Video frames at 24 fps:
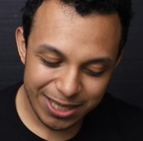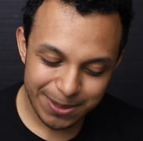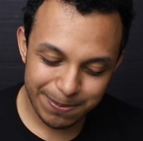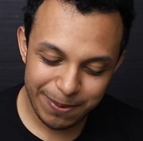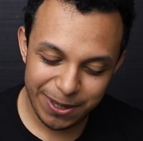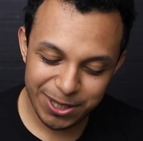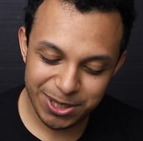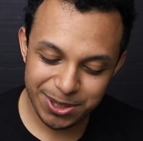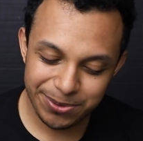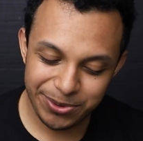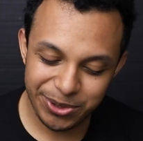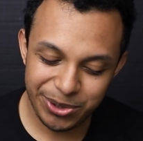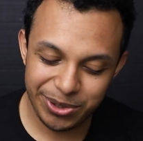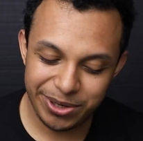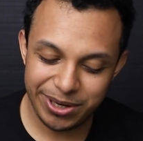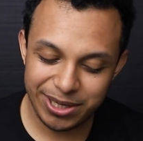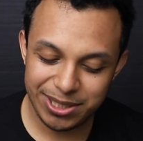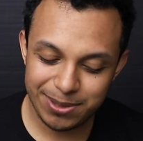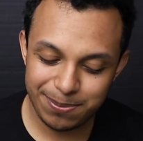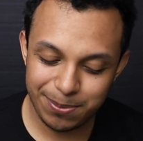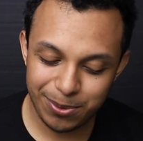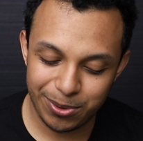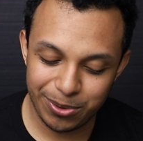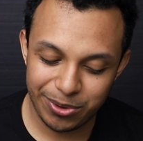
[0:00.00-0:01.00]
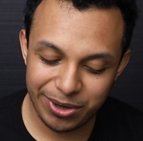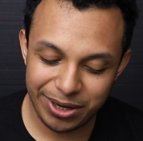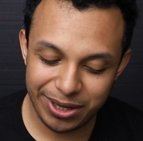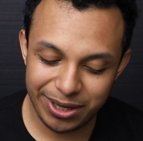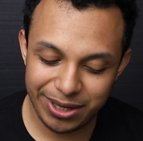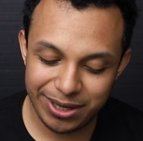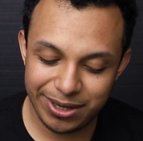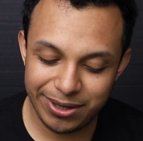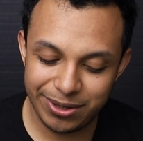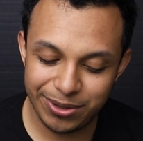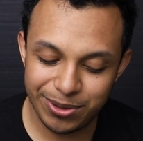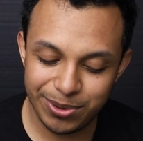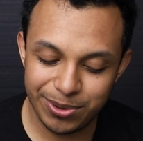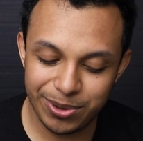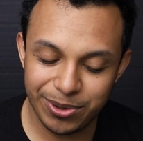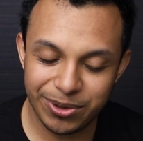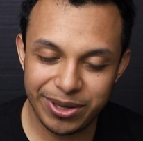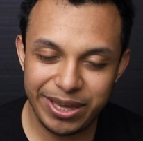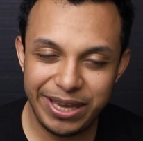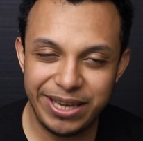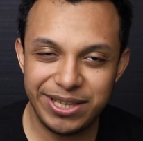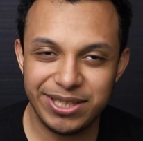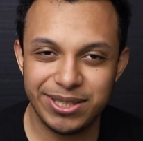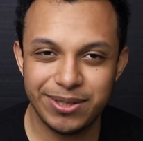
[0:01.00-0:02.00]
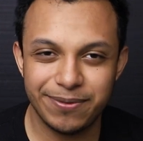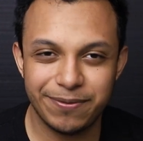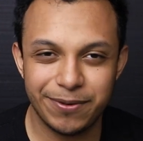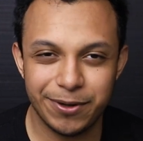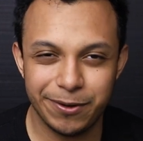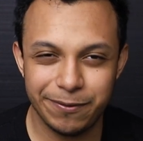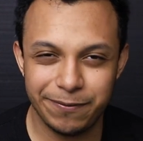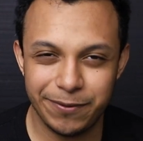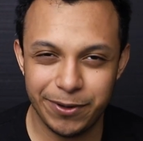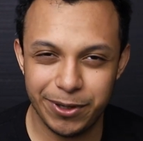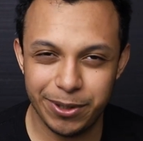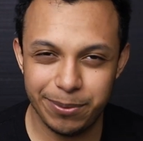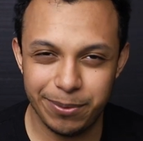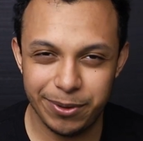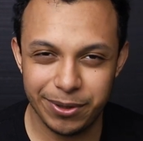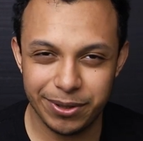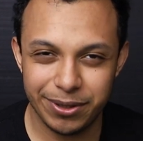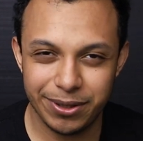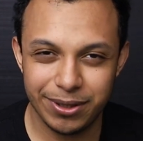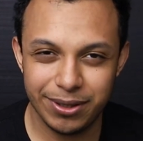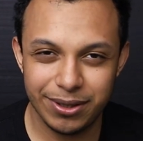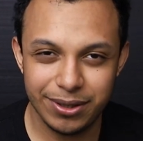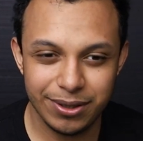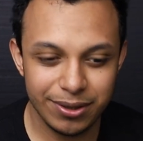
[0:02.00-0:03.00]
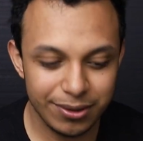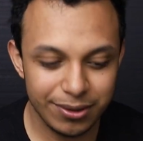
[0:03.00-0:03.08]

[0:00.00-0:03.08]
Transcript: especially when you're exploring in a new location for a photo book.